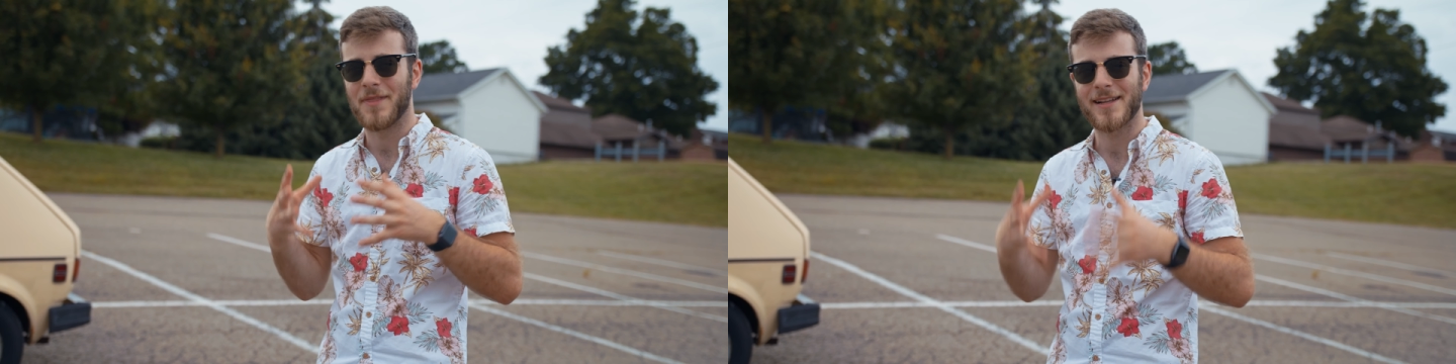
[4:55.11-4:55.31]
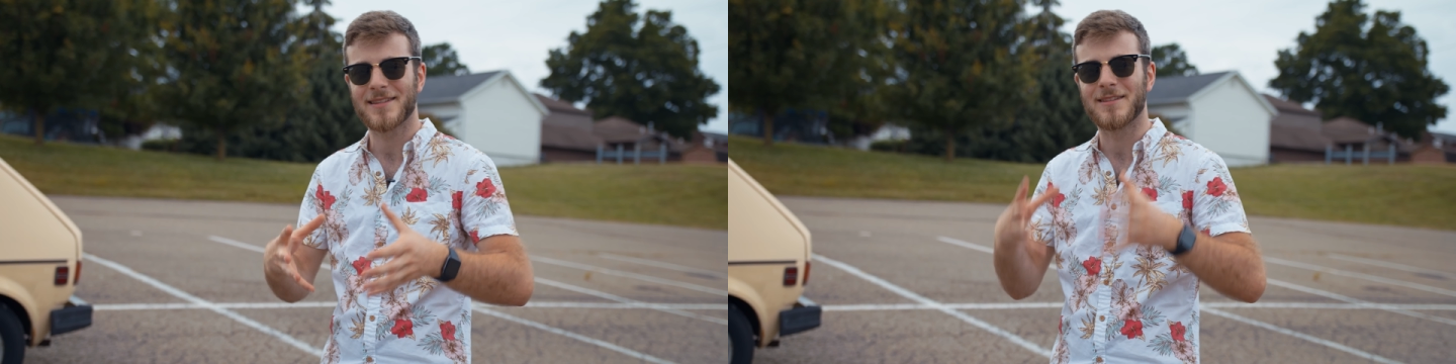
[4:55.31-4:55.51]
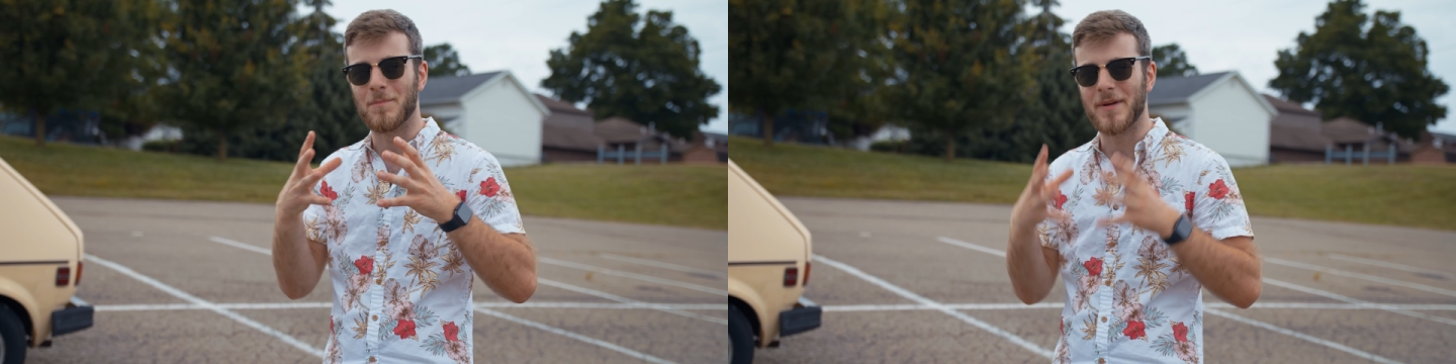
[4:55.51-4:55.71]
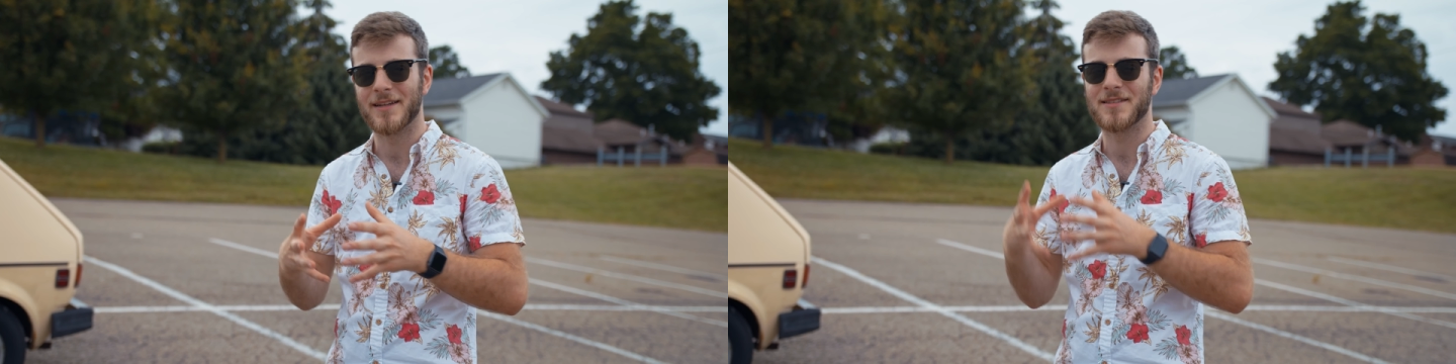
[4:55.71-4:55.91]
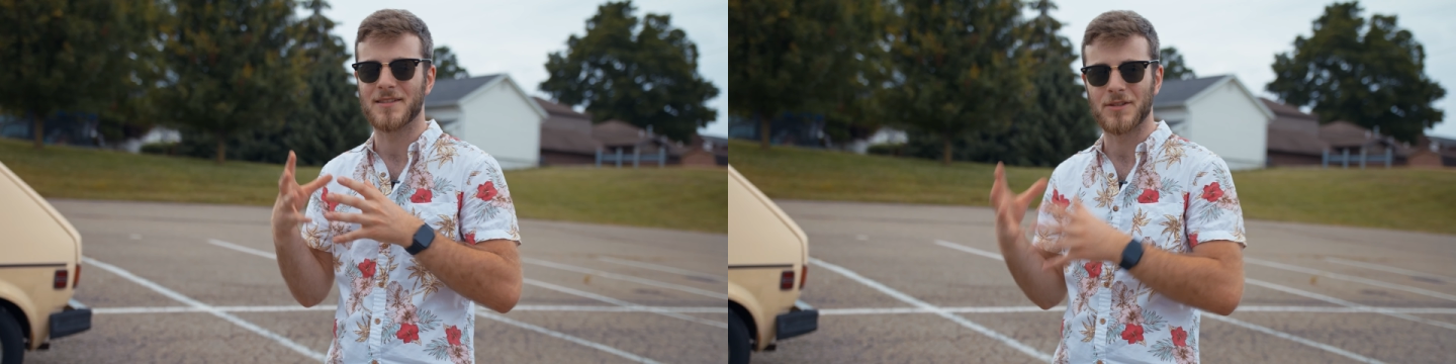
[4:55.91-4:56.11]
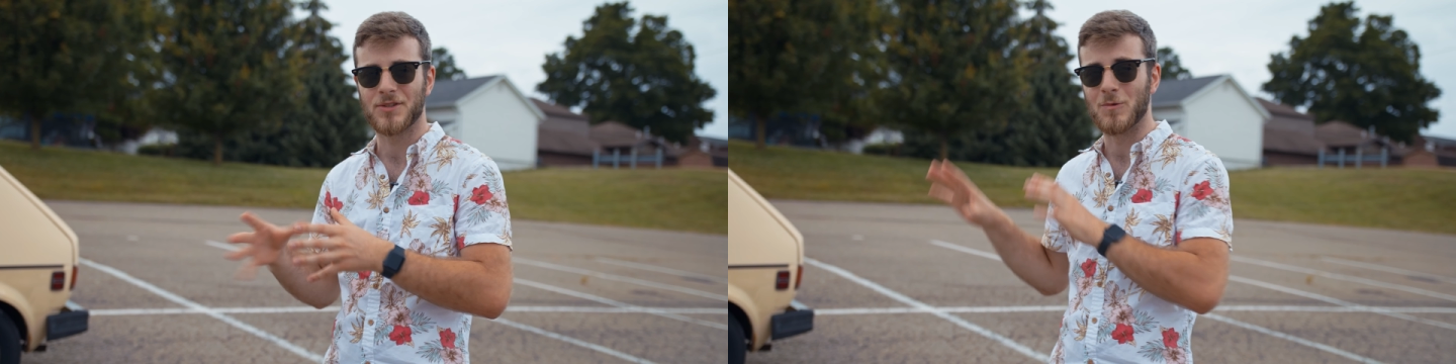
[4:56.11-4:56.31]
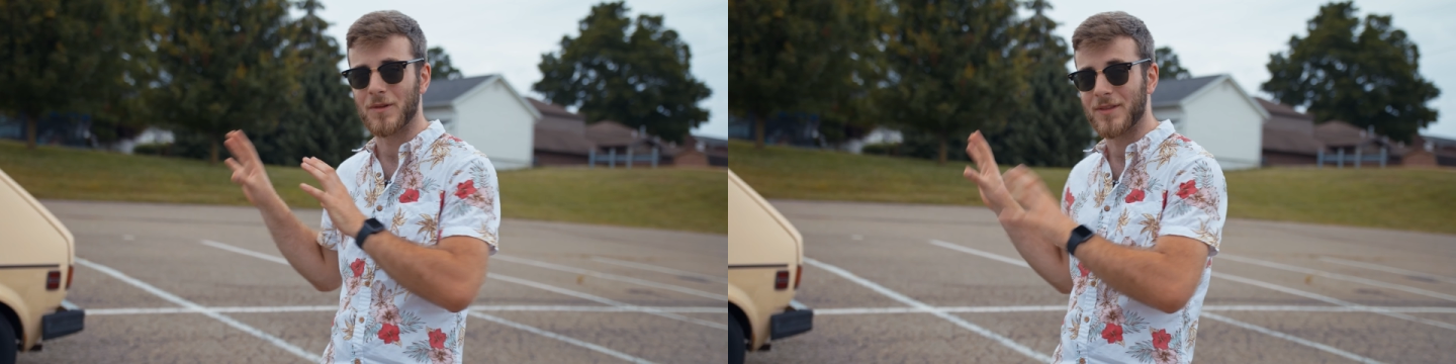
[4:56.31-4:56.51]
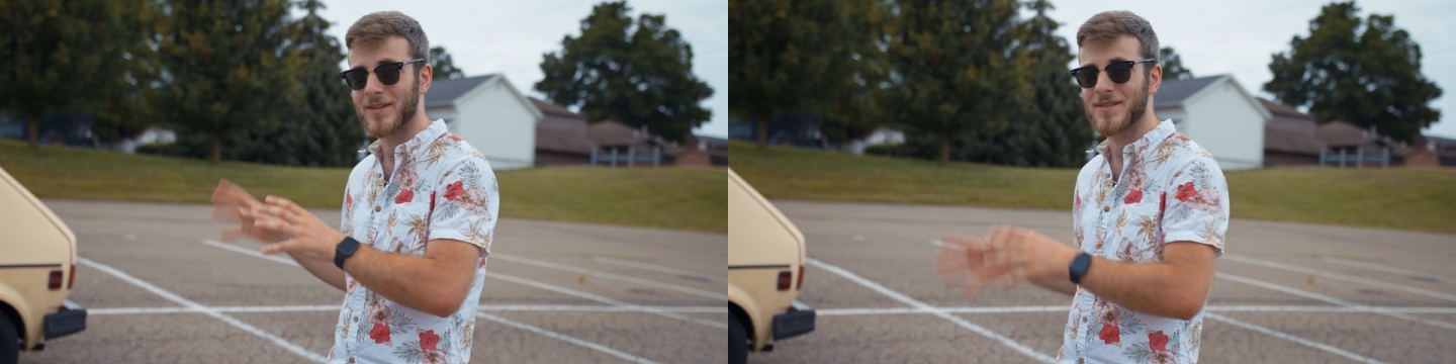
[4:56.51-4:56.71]
That's the biggest issue
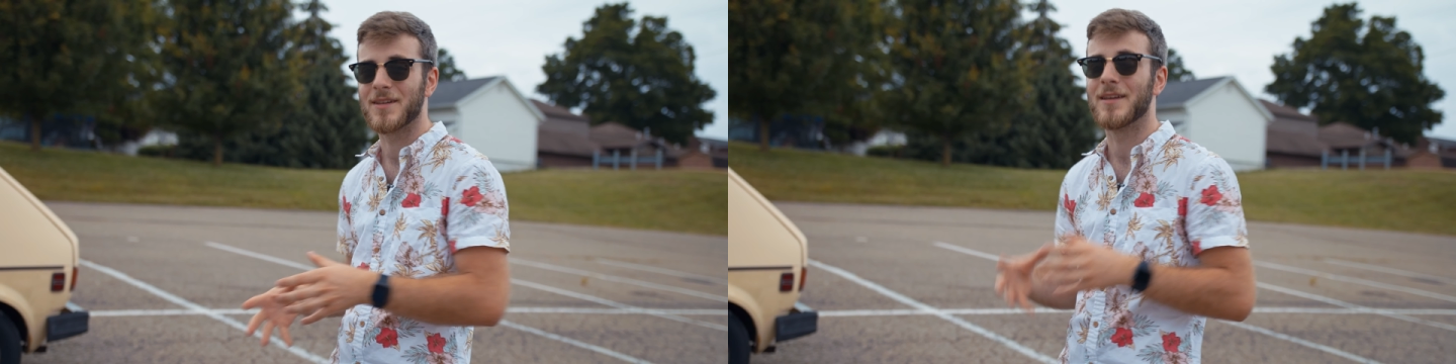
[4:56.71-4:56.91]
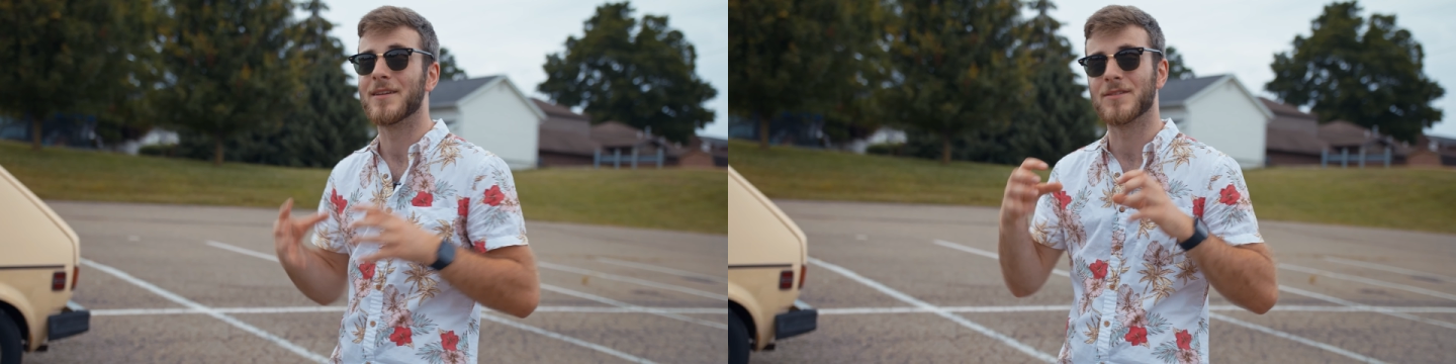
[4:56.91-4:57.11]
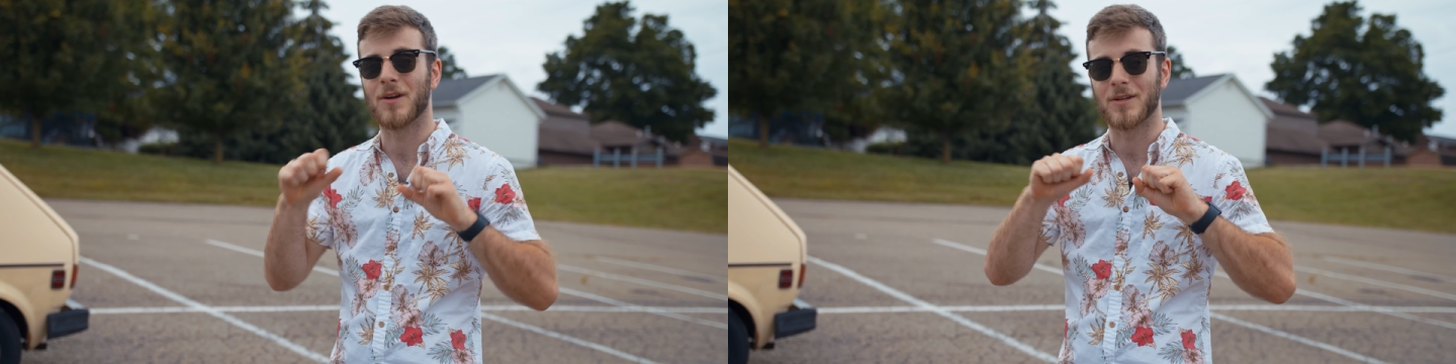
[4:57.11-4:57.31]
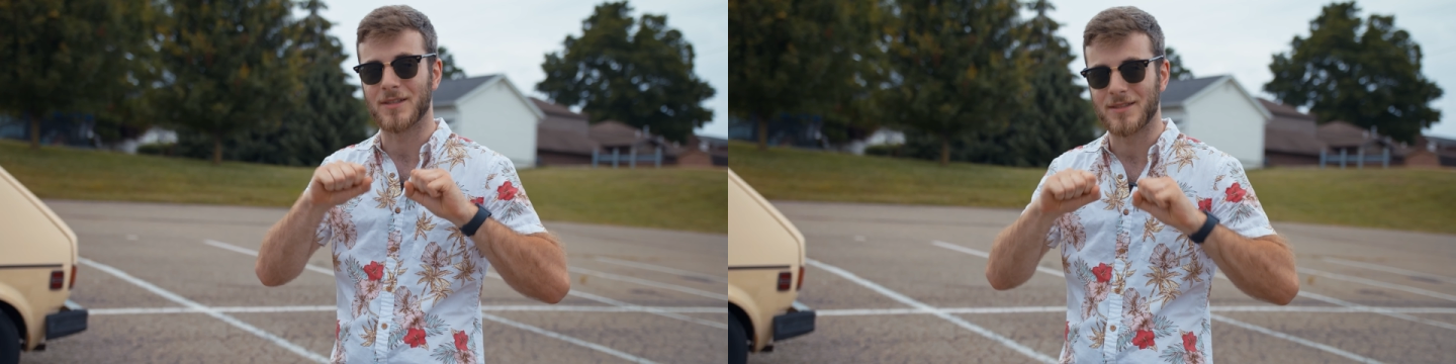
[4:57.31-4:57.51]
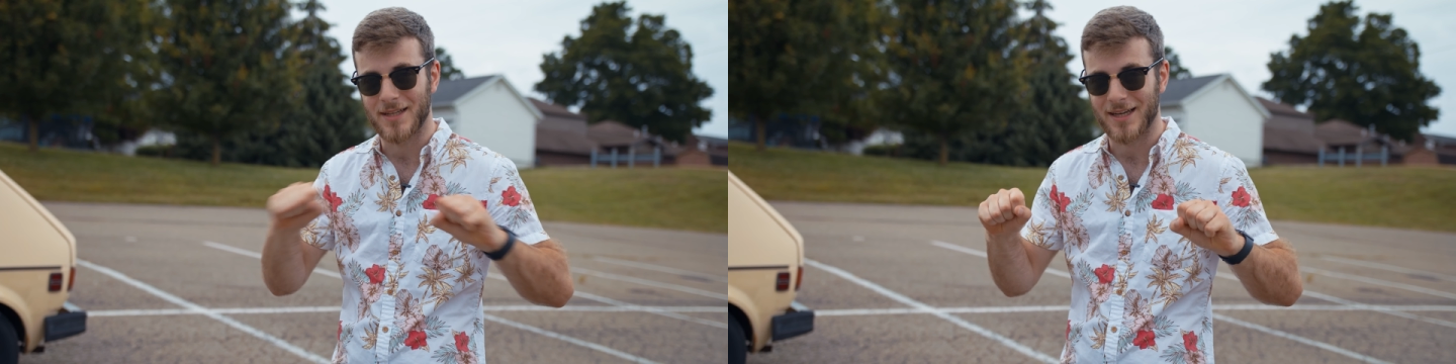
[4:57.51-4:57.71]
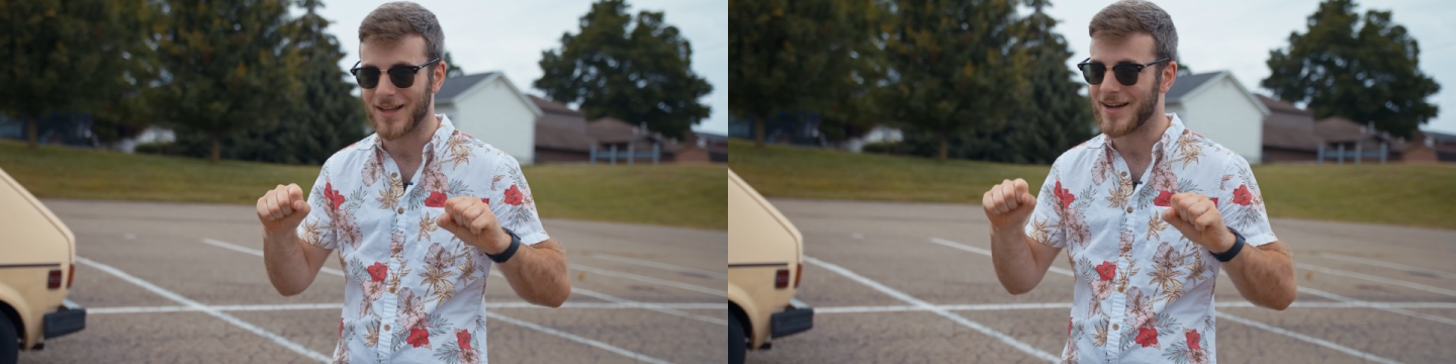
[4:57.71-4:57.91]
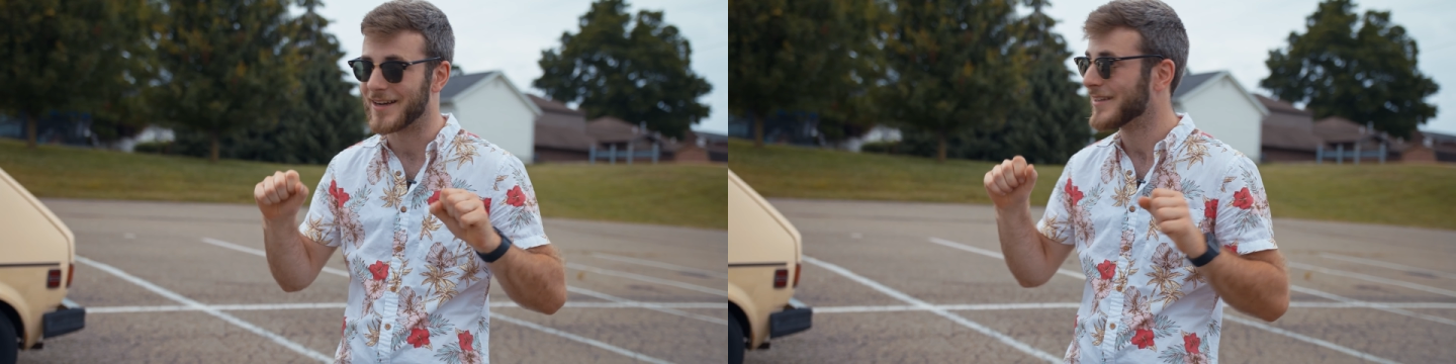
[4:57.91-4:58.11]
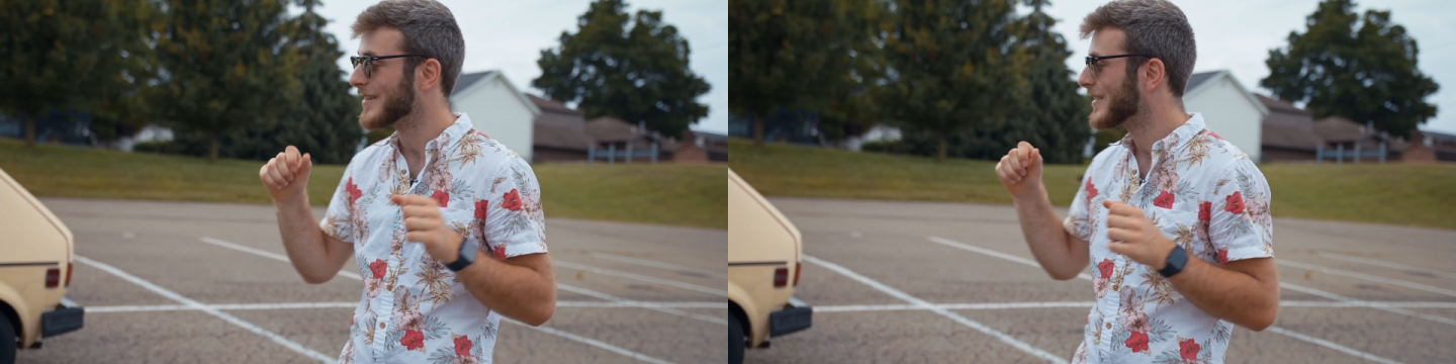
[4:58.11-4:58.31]
with this, is our deadline.